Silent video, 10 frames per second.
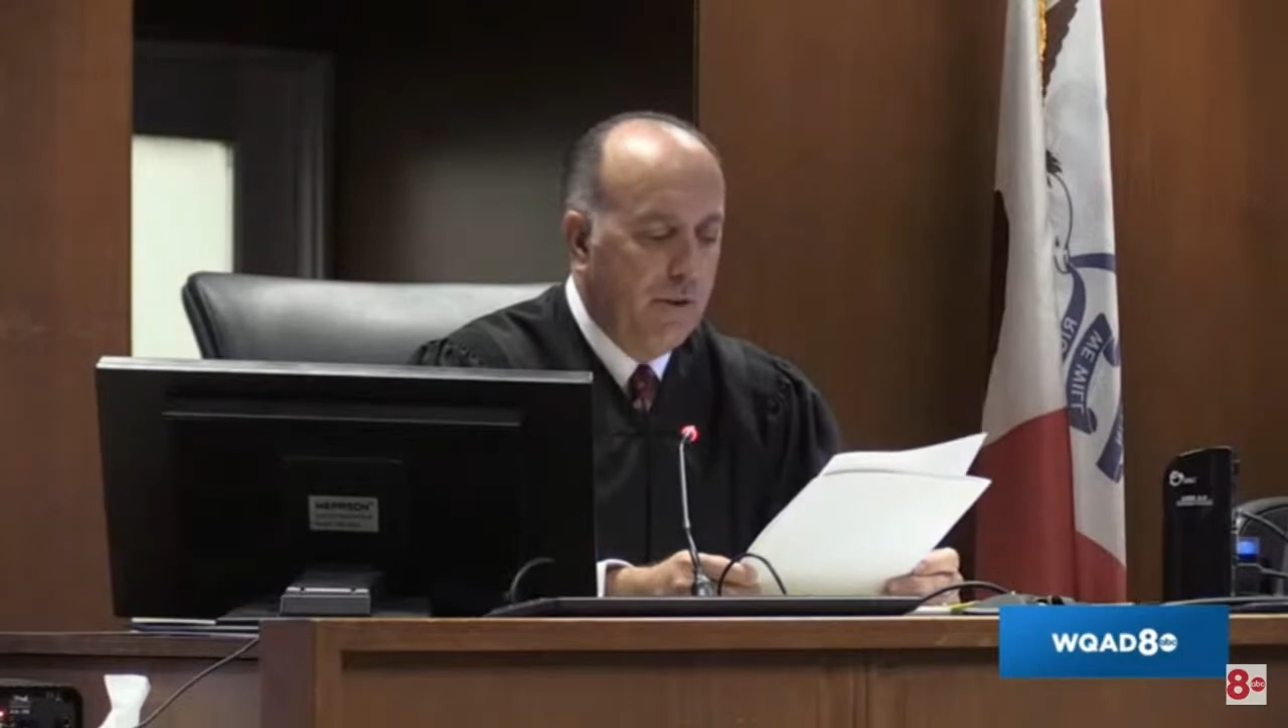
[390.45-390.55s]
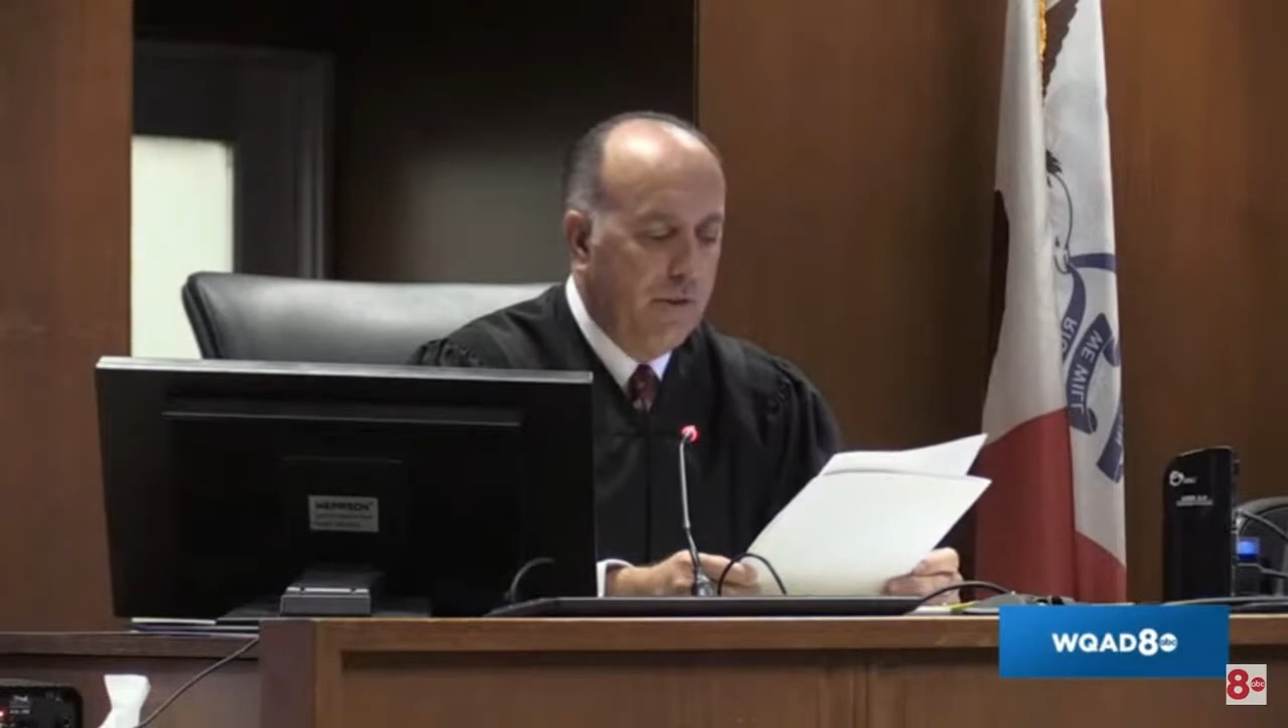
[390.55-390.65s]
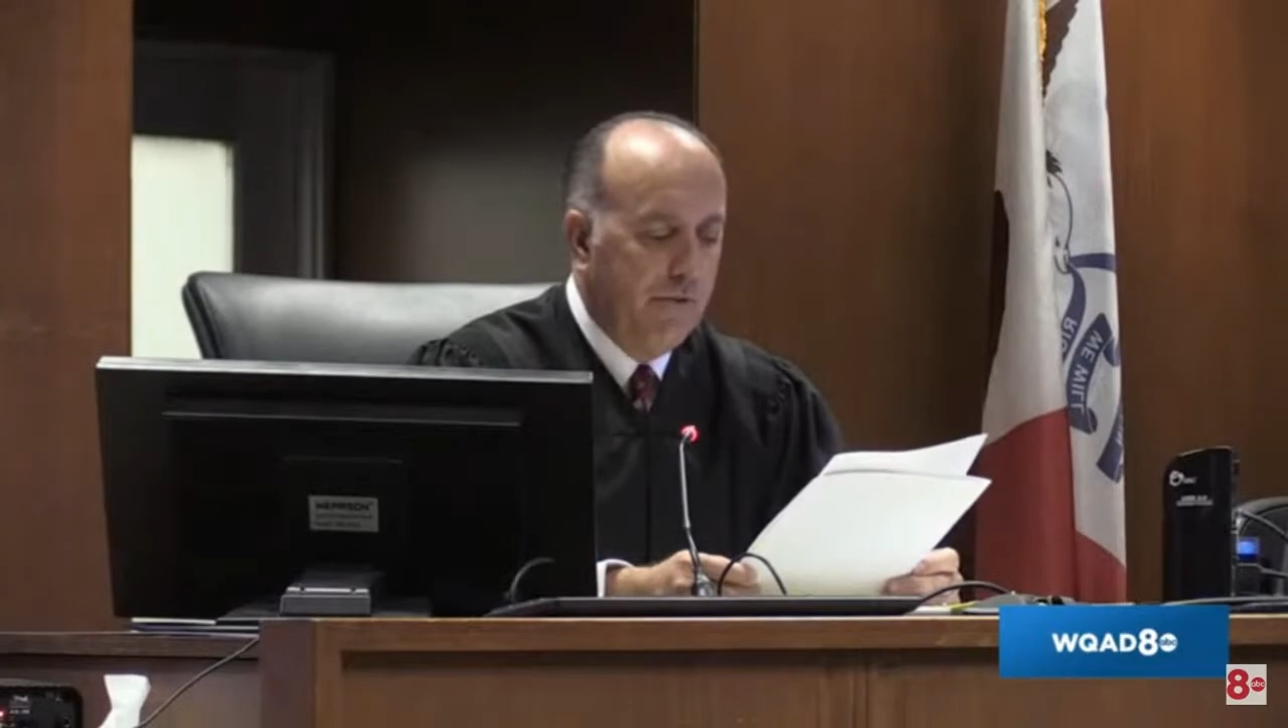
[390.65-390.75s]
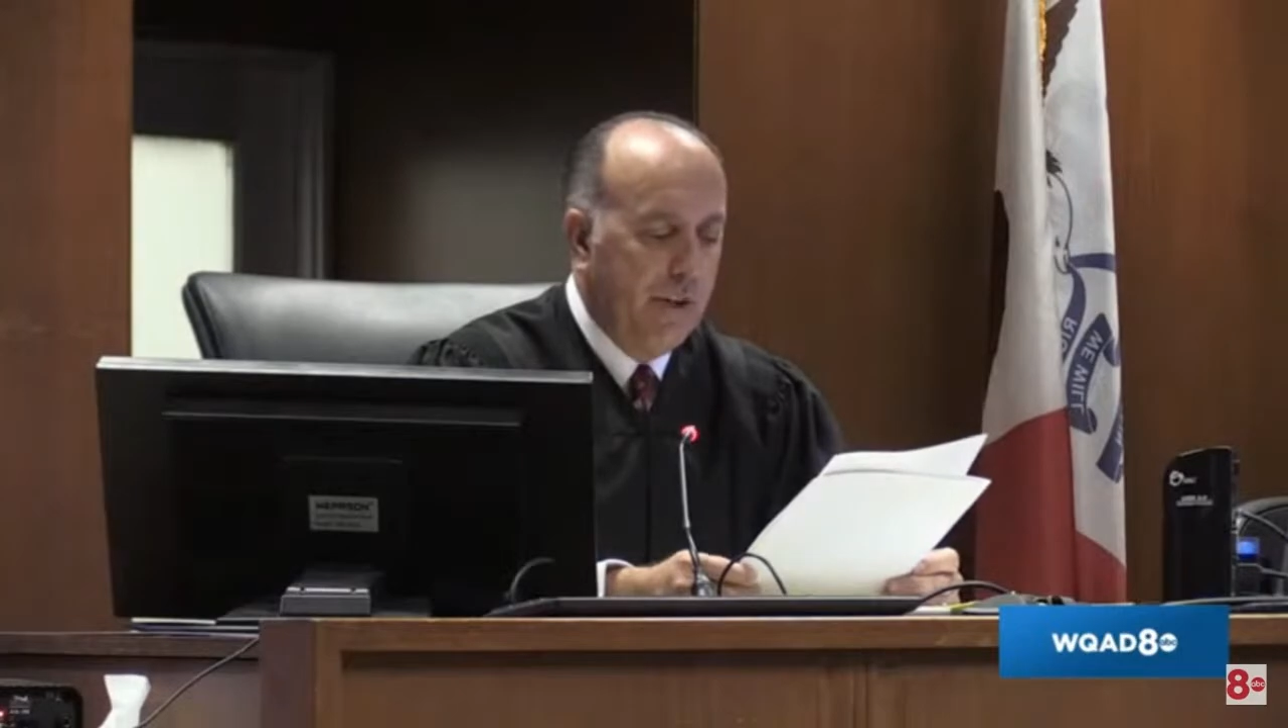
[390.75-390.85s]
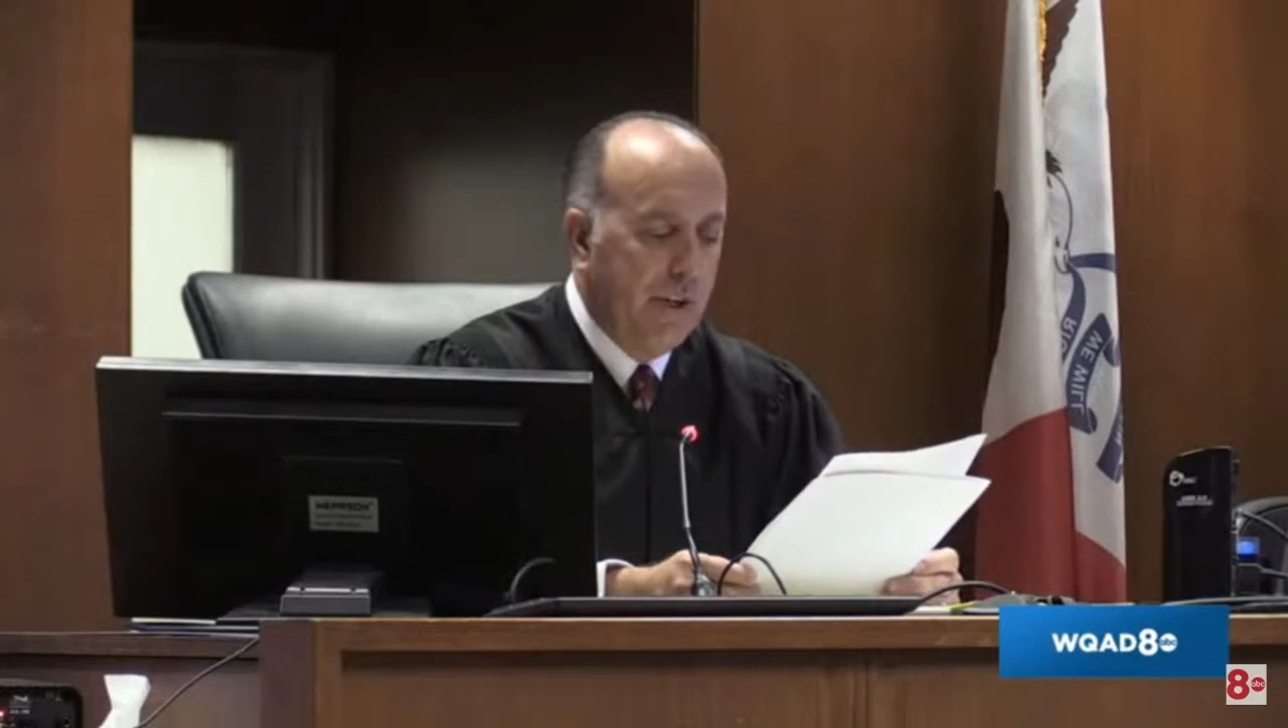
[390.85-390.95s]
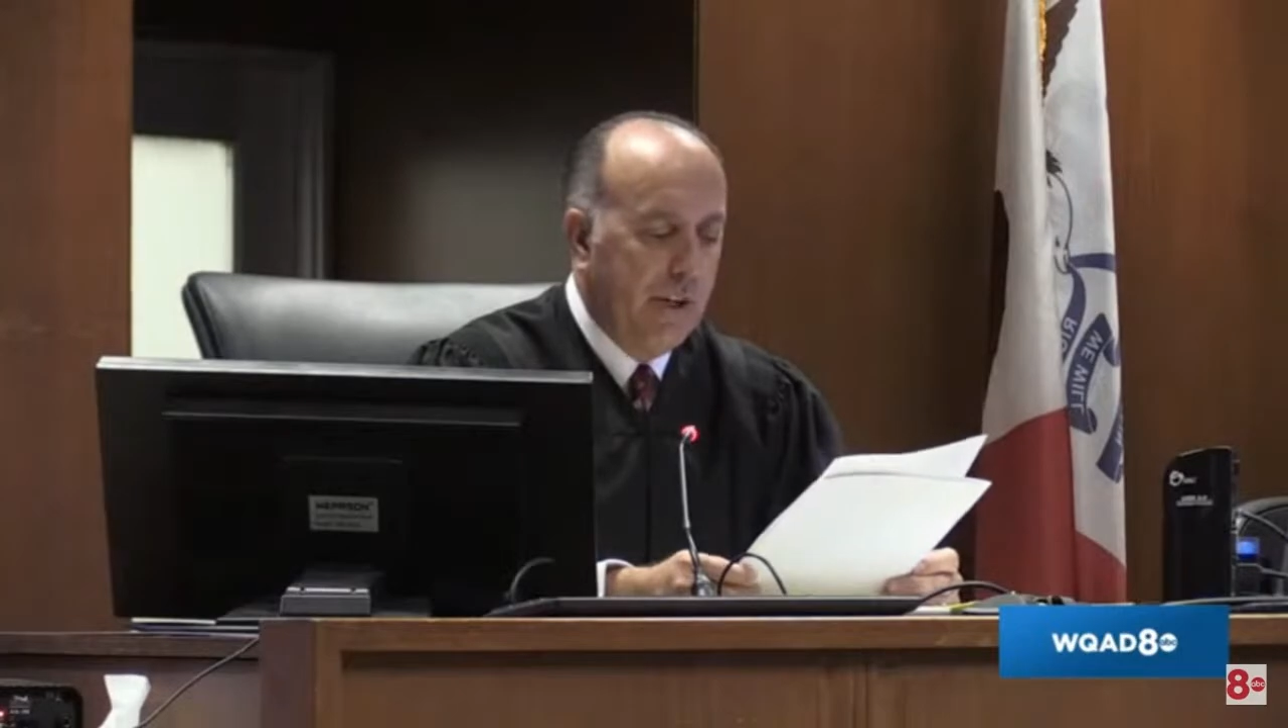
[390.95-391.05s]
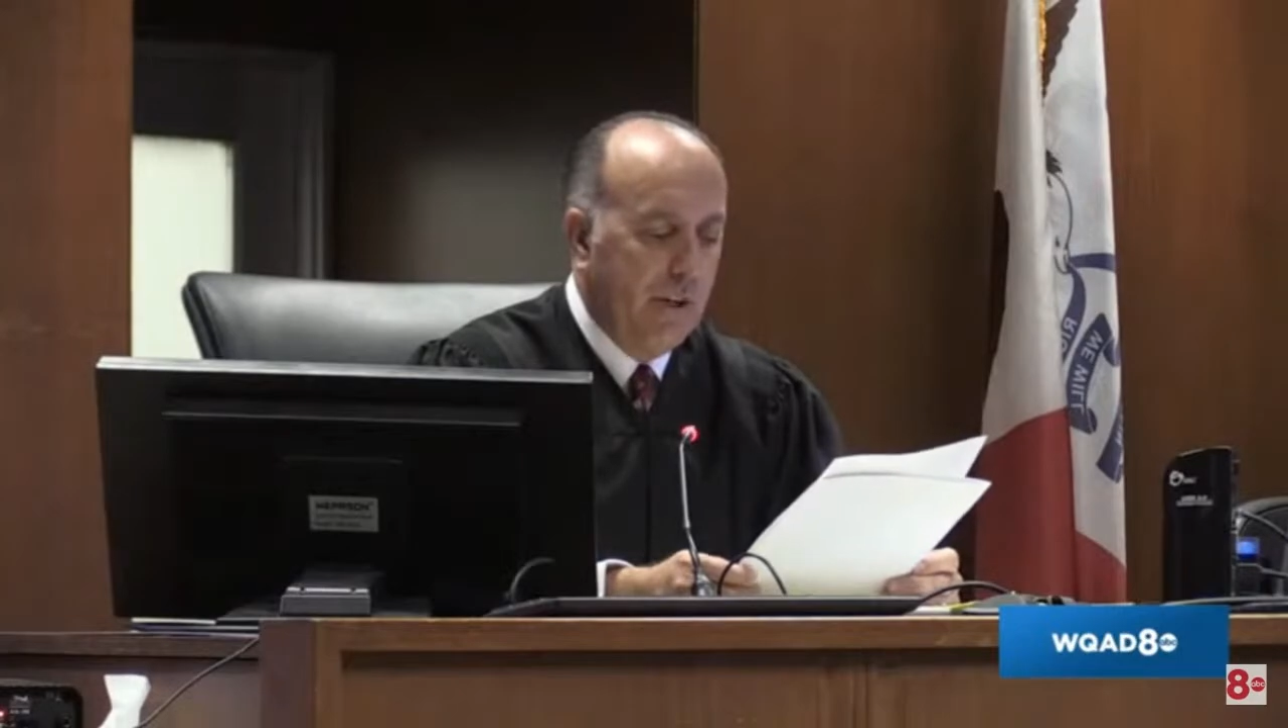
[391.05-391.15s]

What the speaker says: defendant